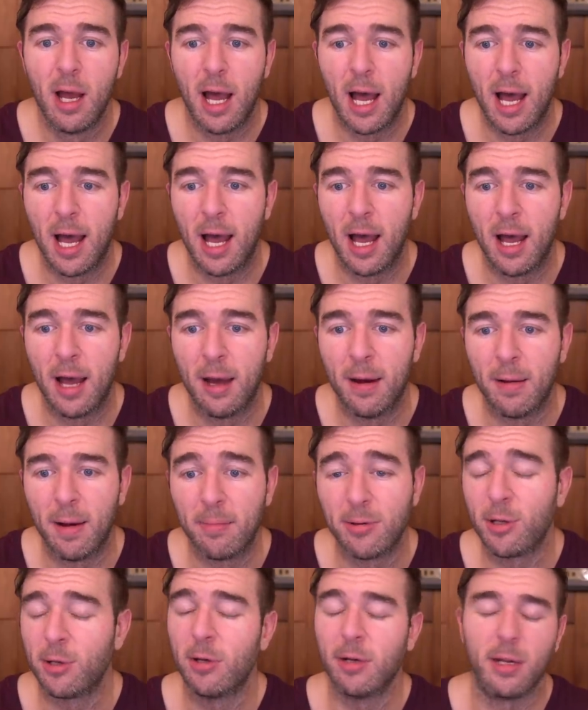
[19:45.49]

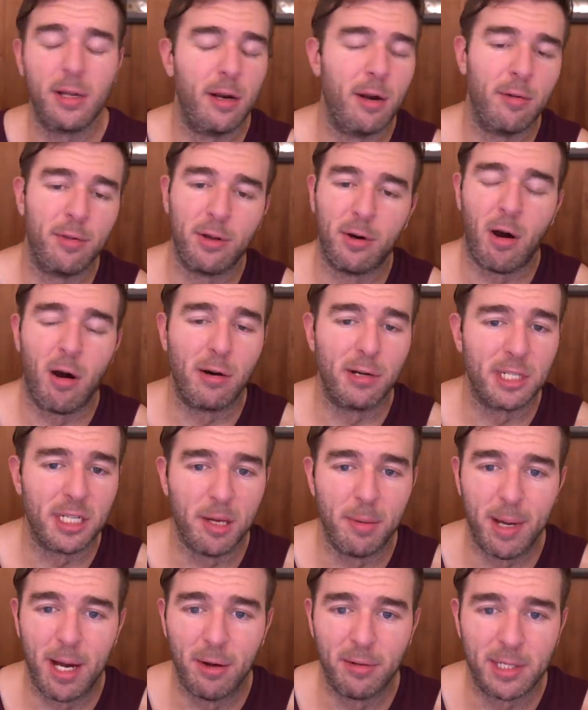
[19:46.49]
I'm sure, you know, there are
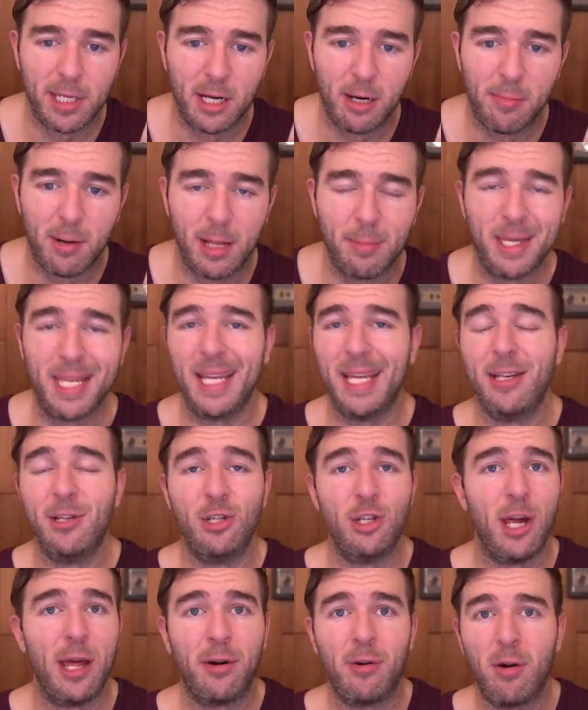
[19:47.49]
some out there, but I mean, in
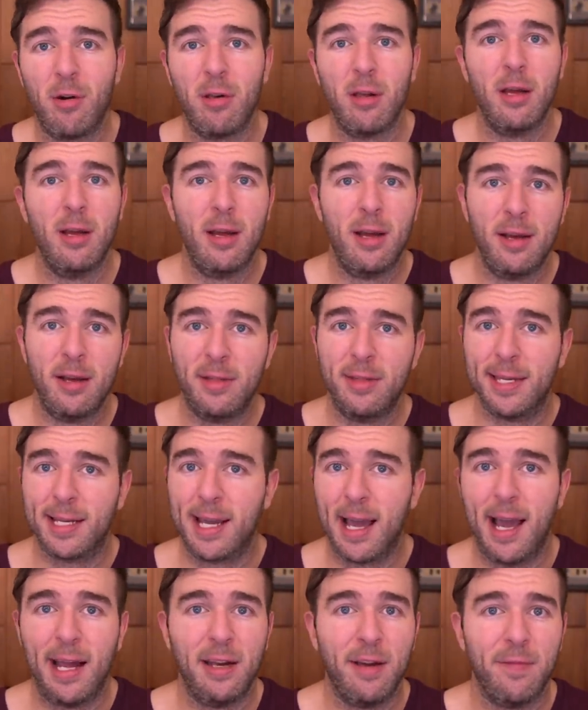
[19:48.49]
general, the
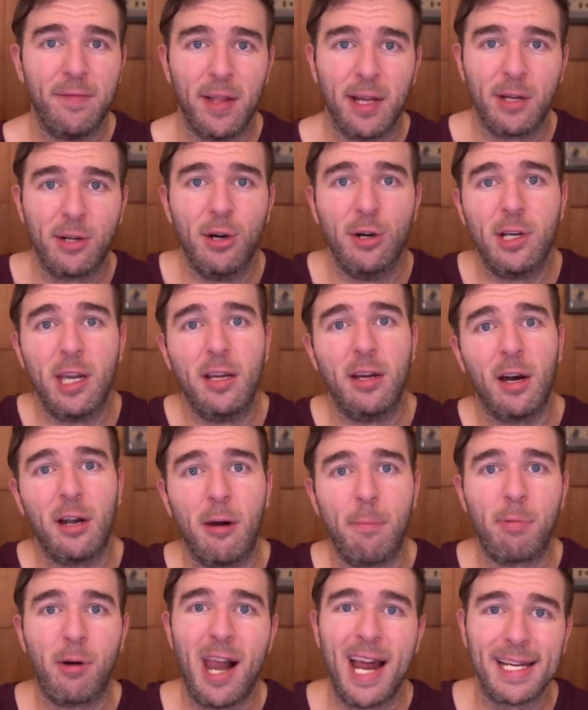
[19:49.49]
kind of like cookie
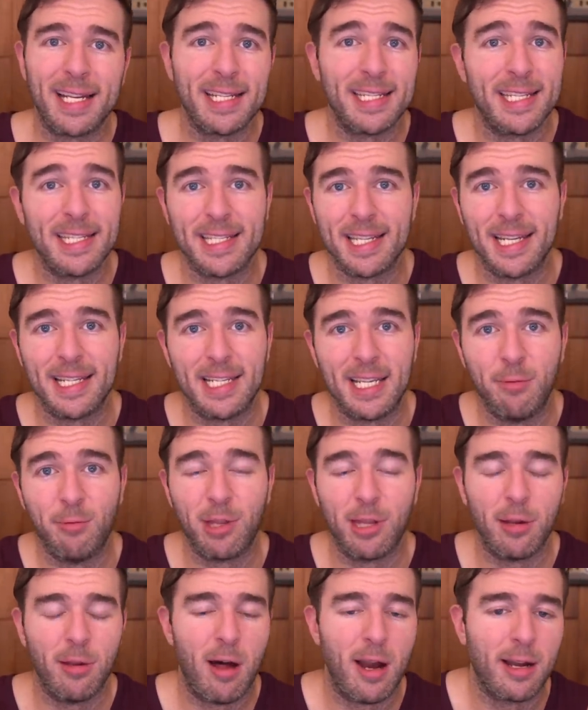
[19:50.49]
cutter practices I see
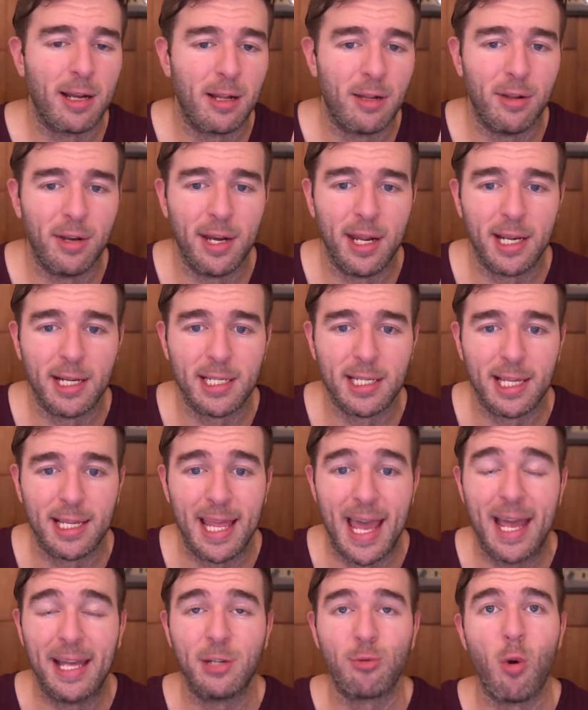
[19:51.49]
with a lot of clinics, like
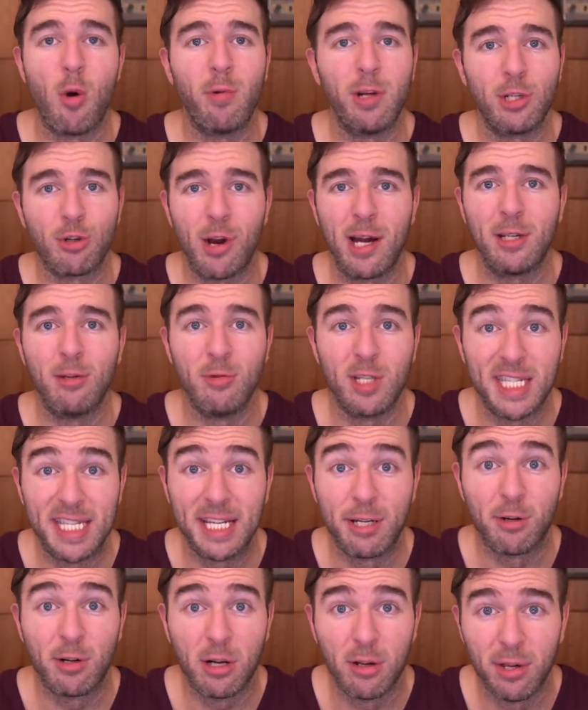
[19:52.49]
that is what we try to
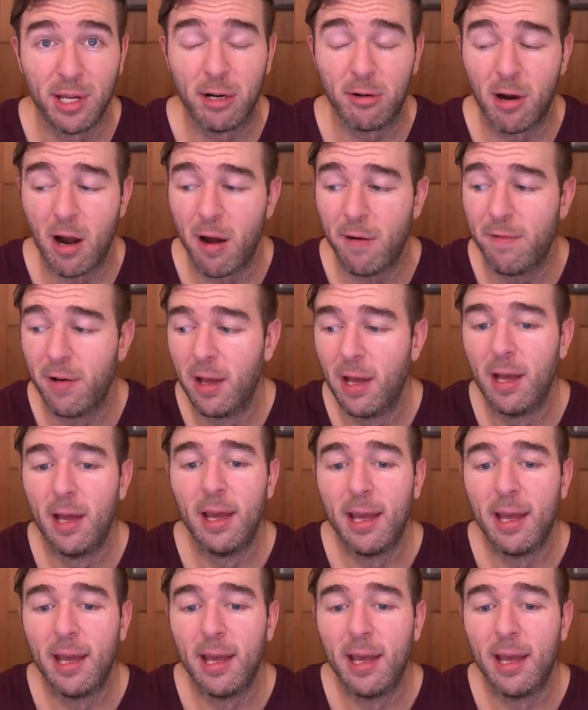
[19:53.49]
steer clear of.